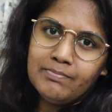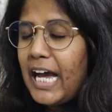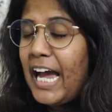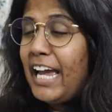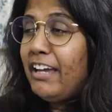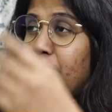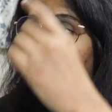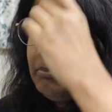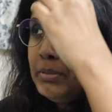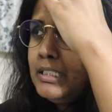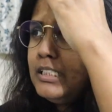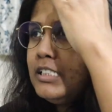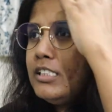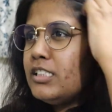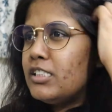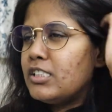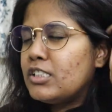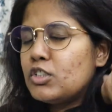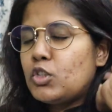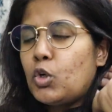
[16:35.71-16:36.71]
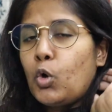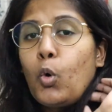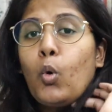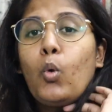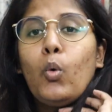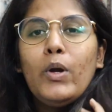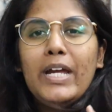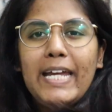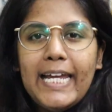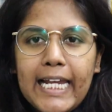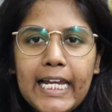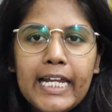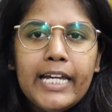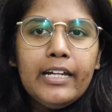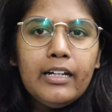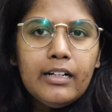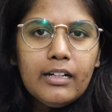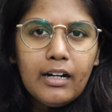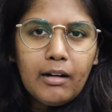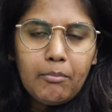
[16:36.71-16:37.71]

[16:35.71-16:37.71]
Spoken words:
I've been squealing